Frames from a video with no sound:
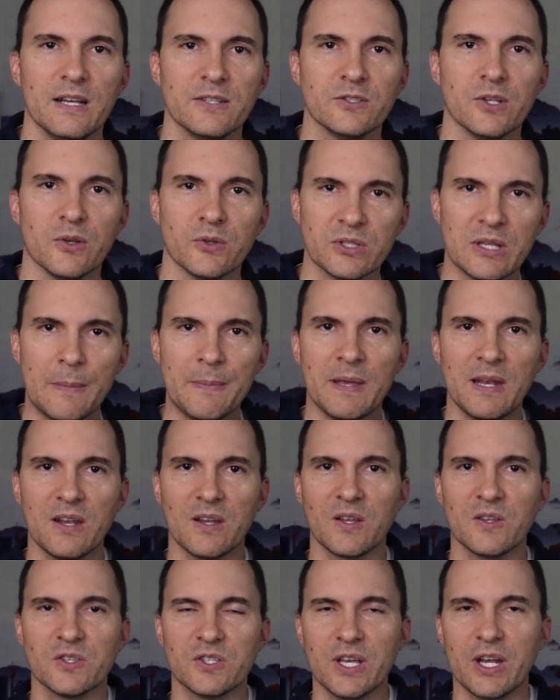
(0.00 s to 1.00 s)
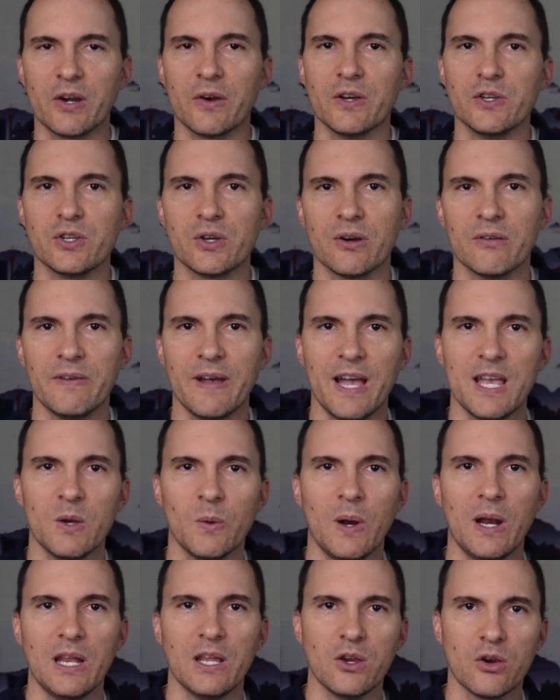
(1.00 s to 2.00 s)
So something to consider as you're
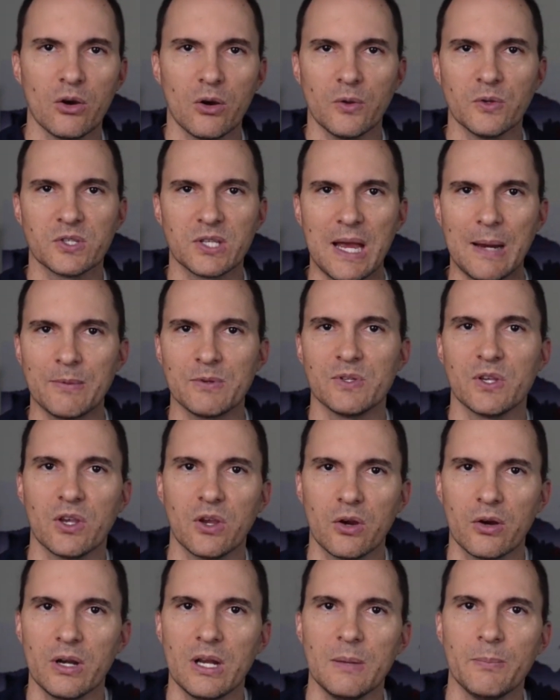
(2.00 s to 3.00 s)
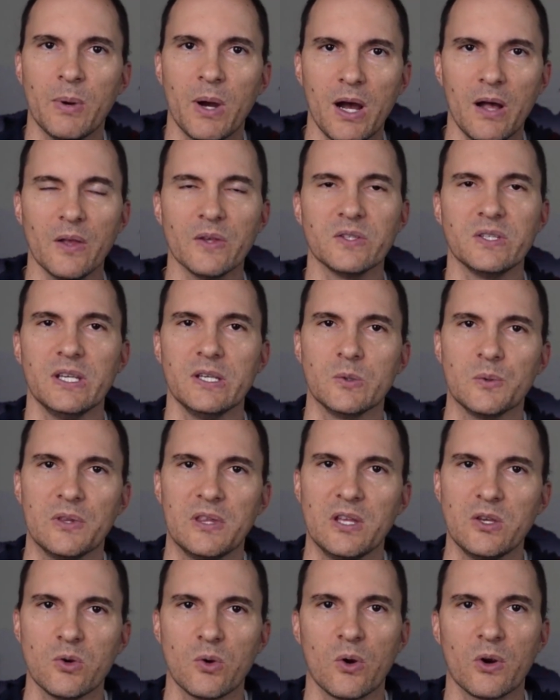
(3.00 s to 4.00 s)
evaluating your own cybersecurity policies
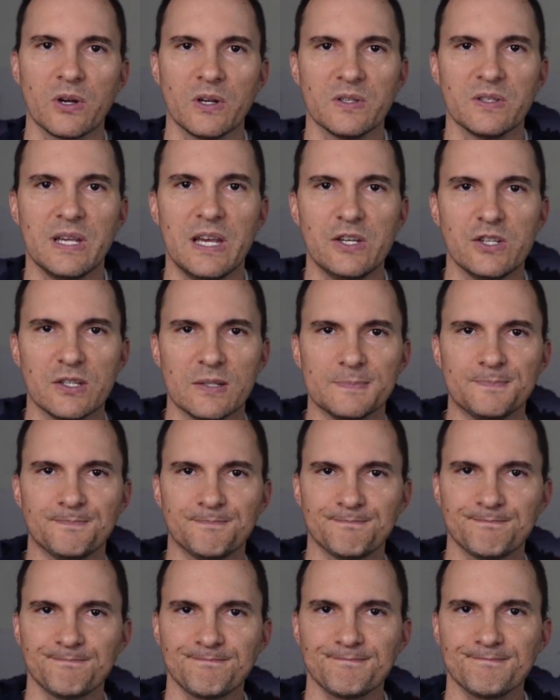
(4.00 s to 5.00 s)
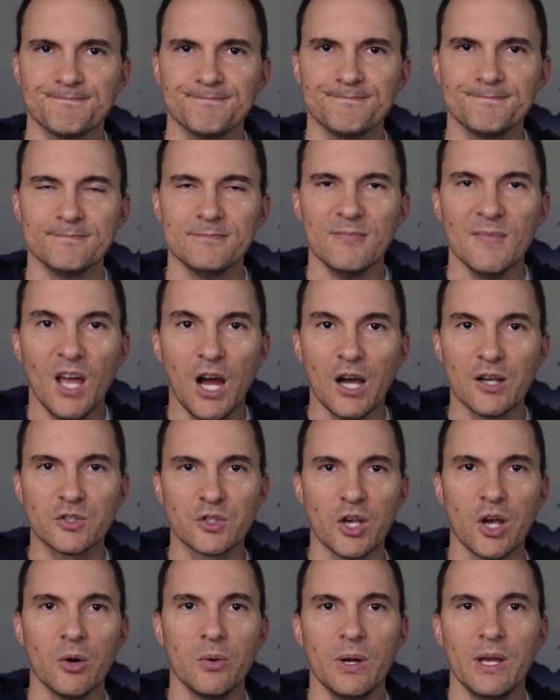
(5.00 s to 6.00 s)
within your organization.
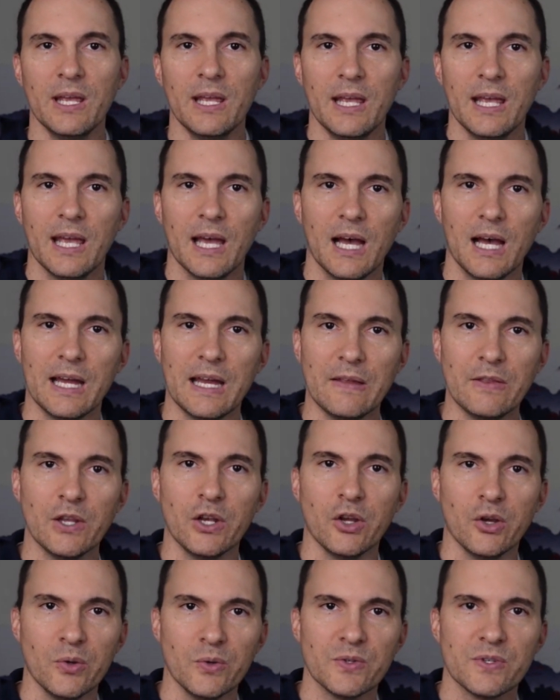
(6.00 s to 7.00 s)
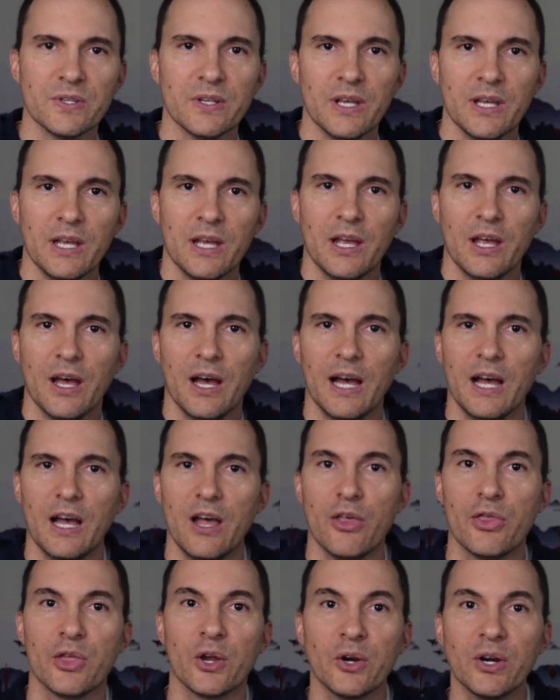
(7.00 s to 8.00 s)
Also, in the news,
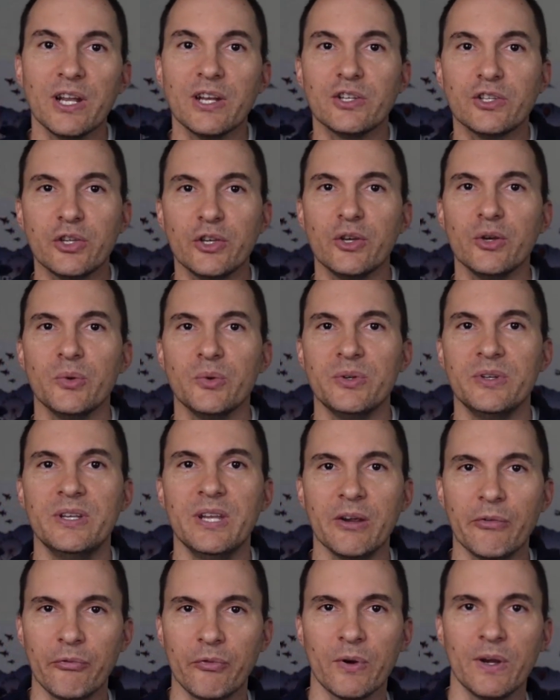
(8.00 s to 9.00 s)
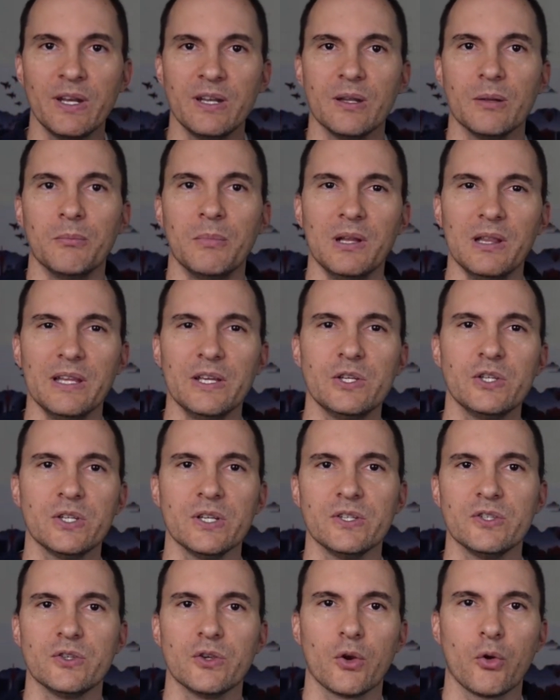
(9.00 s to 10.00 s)
32 different
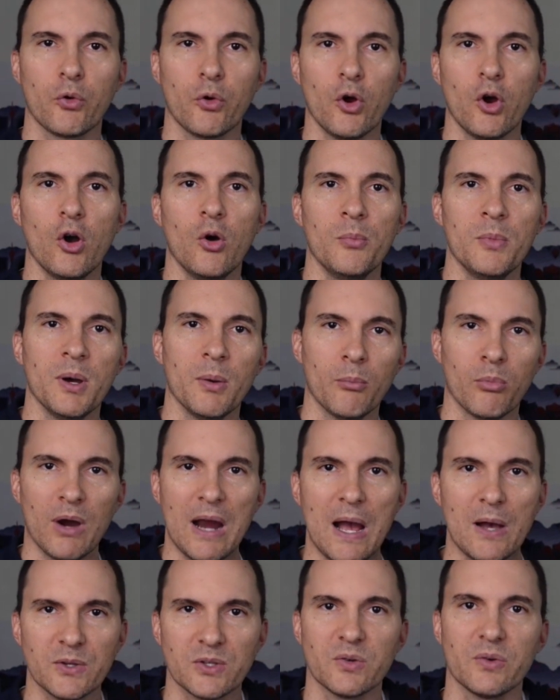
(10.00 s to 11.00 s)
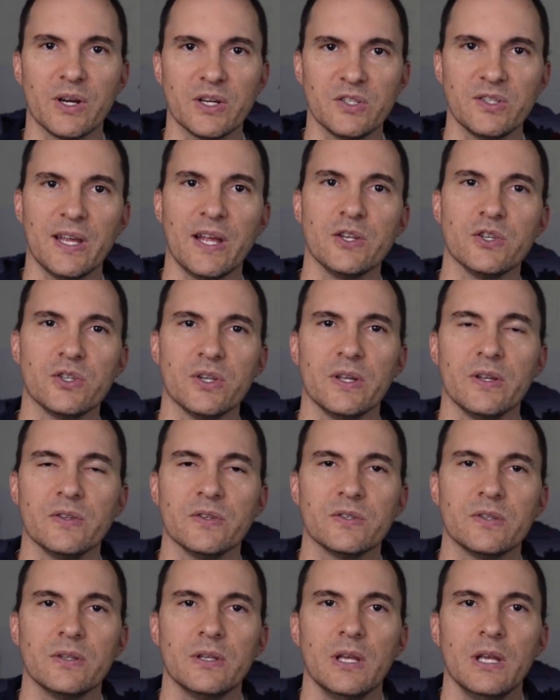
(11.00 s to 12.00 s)
malicious Chrome browser
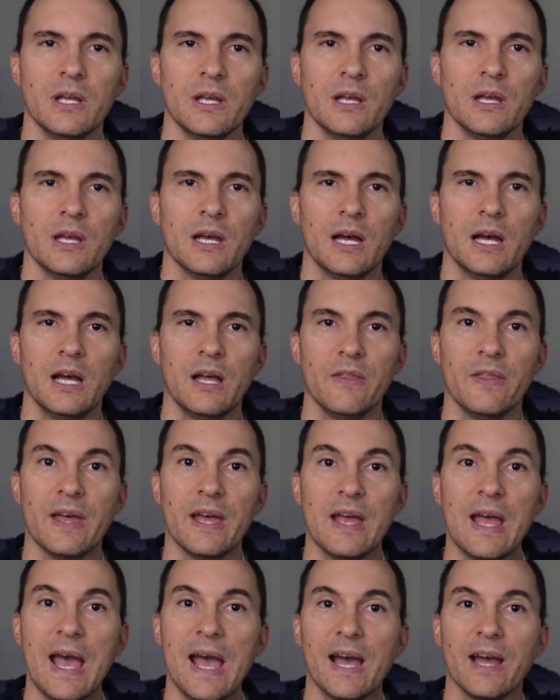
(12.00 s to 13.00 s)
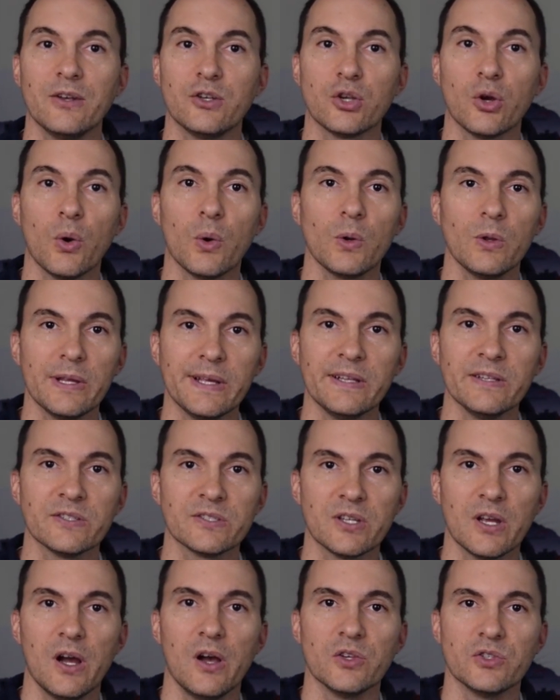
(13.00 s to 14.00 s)
extensions that had total
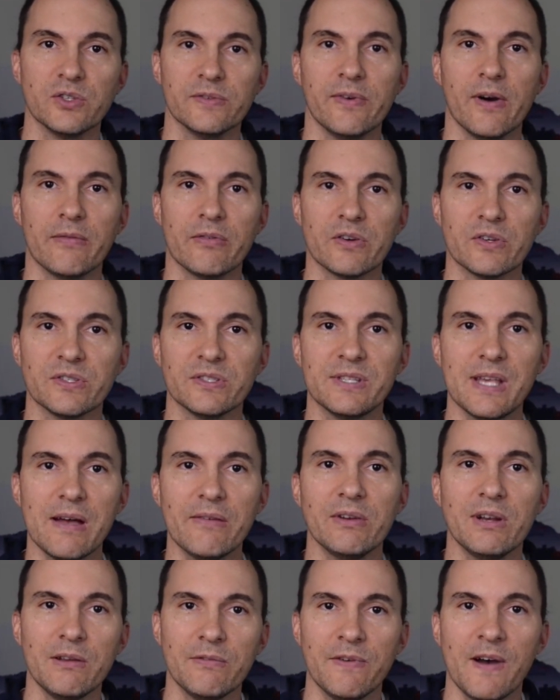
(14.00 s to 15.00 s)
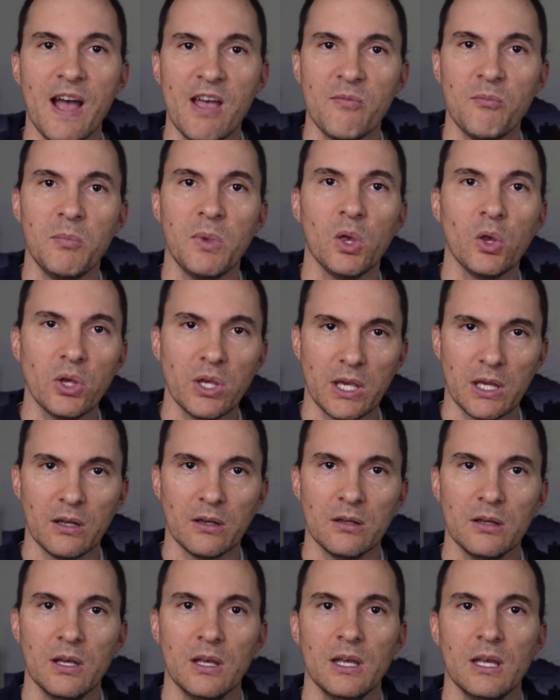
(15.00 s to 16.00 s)
installs of over 75
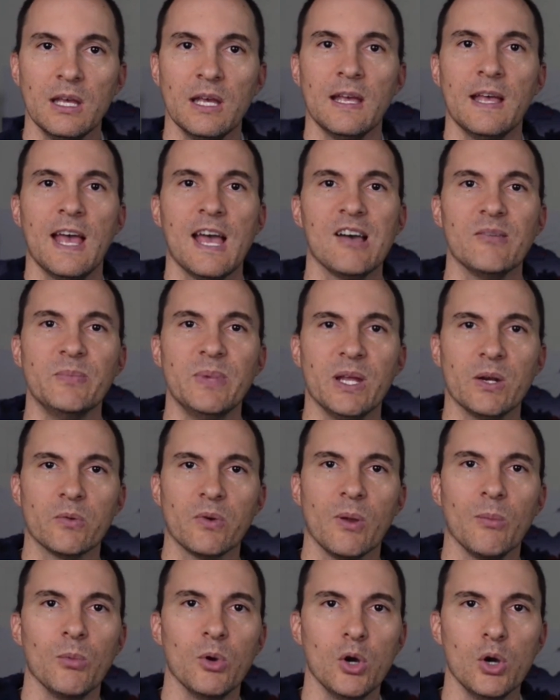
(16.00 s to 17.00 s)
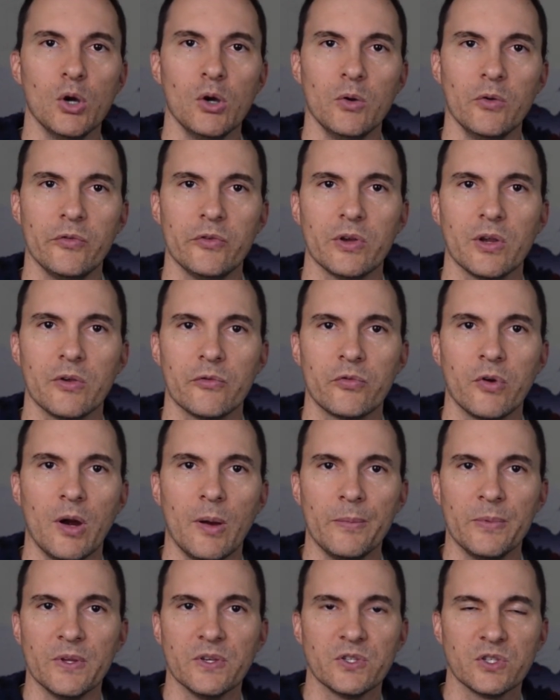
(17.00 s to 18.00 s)
million have been removed
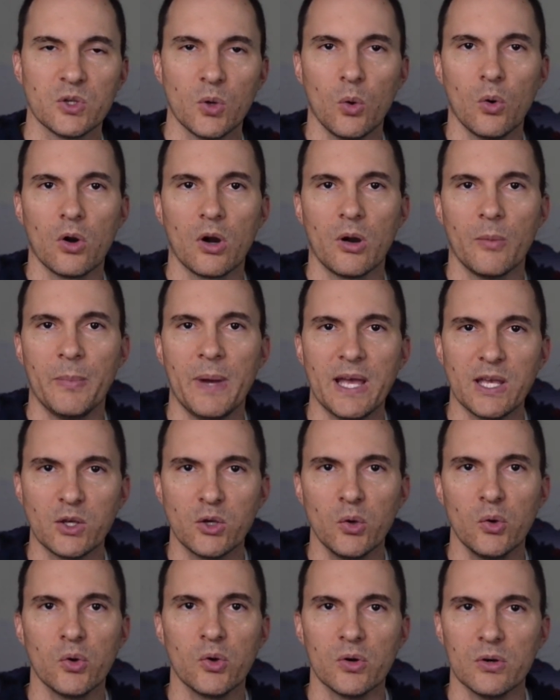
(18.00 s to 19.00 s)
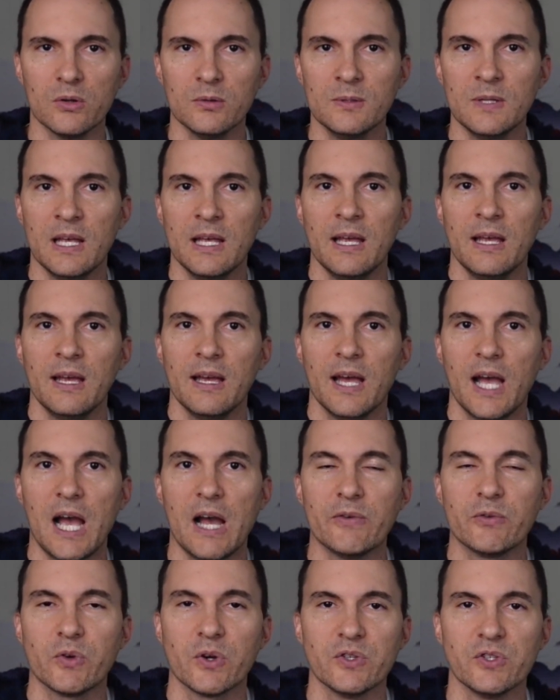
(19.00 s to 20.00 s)
from the store by Google
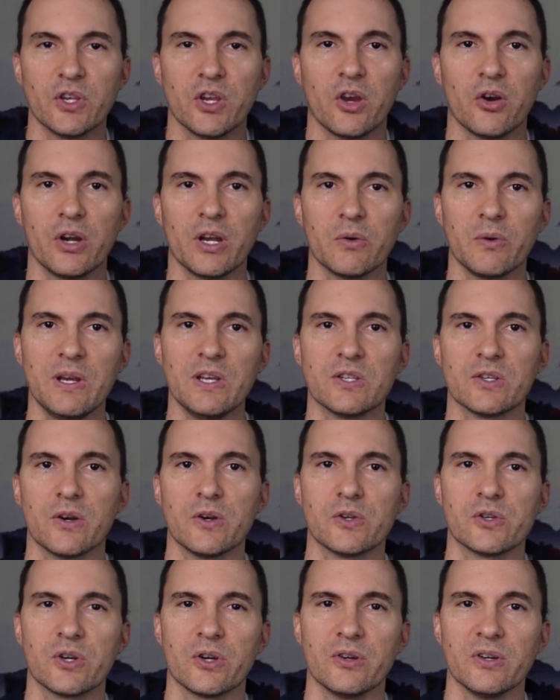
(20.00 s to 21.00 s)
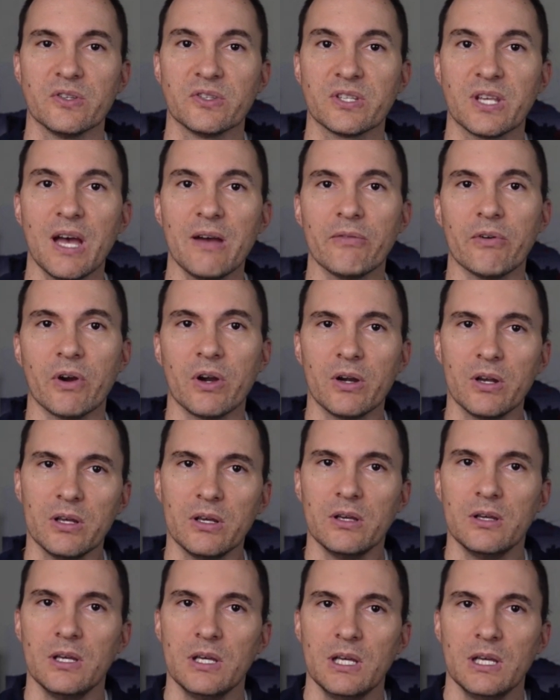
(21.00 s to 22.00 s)
after a security researcher
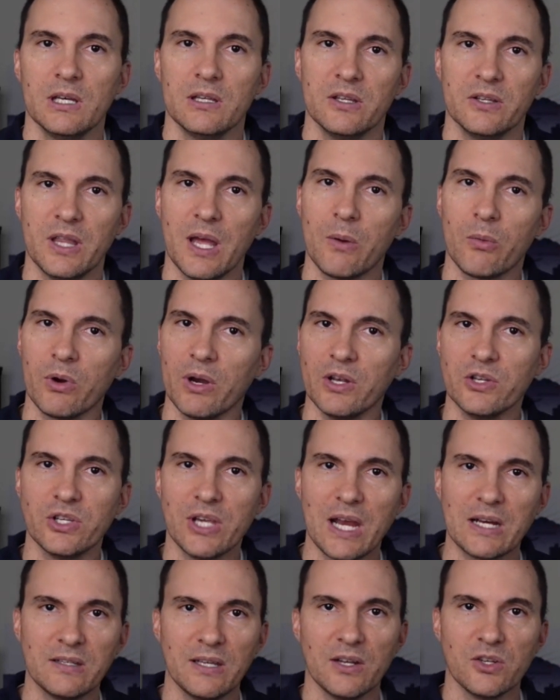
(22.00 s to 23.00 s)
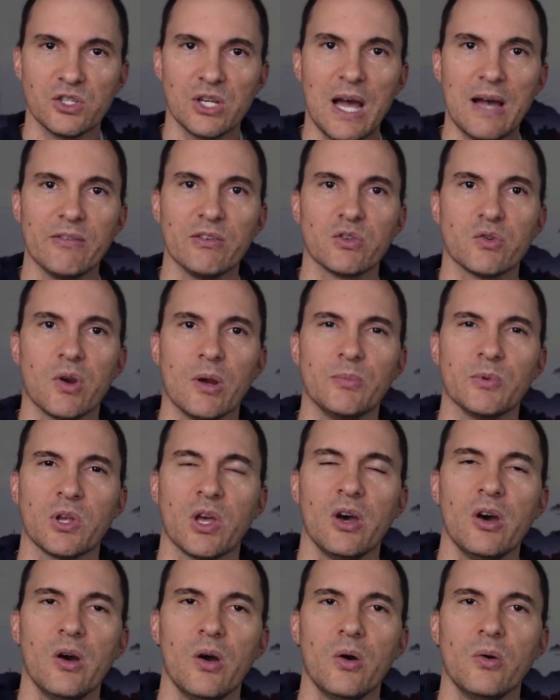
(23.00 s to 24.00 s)
discovered that they were injecting
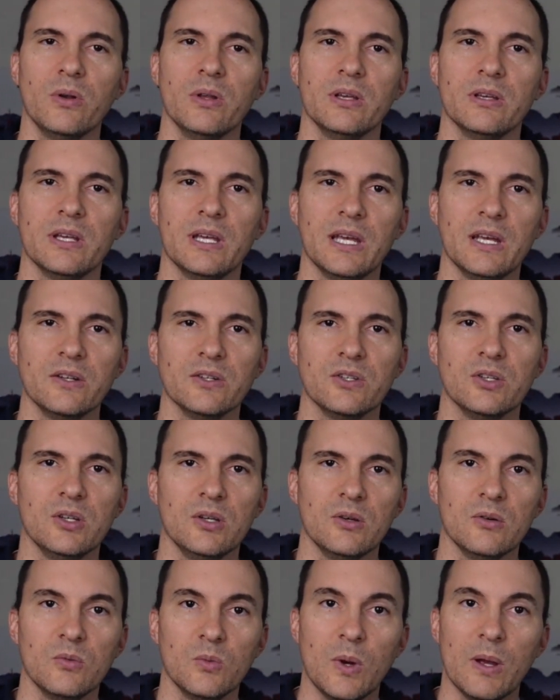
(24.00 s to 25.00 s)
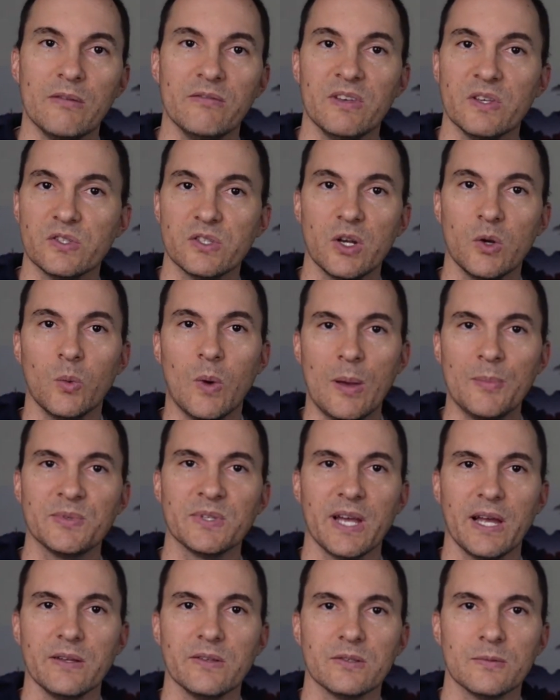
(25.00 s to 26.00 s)
JavaScript code into listed
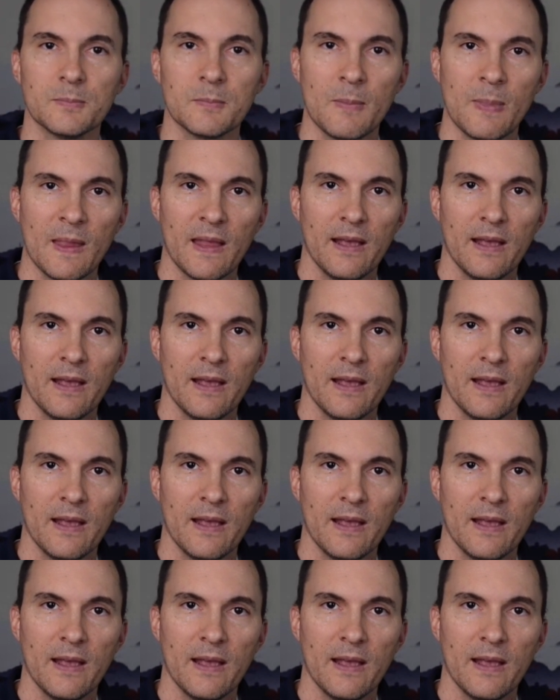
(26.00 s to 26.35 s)
websites.